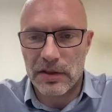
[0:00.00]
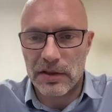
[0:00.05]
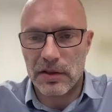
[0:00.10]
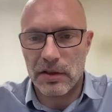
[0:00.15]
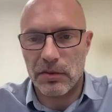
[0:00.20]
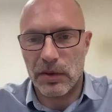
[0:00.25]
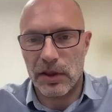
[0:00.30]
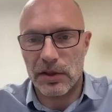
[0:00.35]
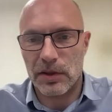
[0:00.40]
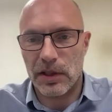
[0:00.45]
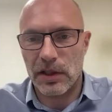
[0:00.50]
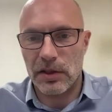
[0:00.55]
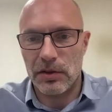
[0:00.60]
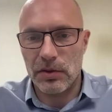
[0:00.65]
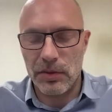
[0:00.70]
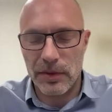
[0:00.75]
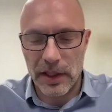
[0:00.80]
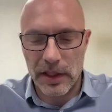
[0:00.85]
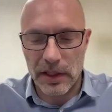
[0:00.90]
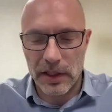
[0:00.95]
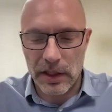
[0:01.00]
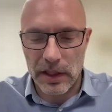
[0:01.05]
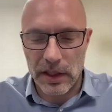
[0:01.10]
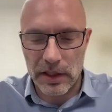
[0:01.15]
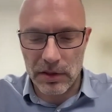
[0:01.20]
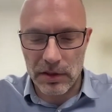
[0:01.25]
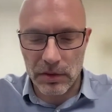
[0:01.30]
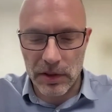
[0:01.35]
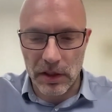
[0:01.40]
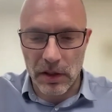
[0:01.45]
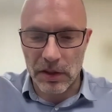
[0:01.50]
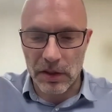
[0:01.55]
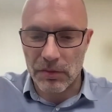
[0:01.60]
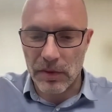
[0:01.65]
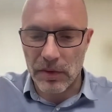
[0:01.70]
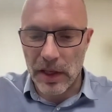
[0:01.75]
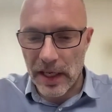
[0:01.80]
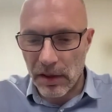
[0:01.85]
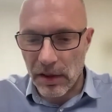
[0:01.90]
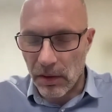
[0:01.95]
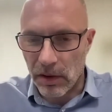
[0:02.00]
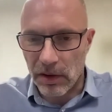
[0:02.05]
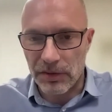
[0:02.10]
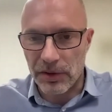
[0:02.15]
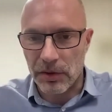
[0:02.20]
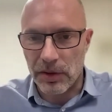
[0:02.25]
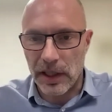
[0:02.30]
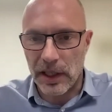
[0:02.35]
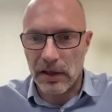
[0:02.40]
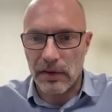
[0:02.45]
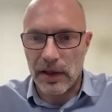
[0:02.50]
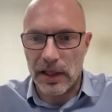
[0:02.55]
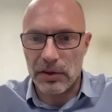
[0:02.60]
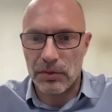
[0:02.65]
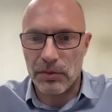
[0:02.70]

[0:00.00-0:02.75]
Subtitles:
So what you can do with it is you cannot write all of your data, right?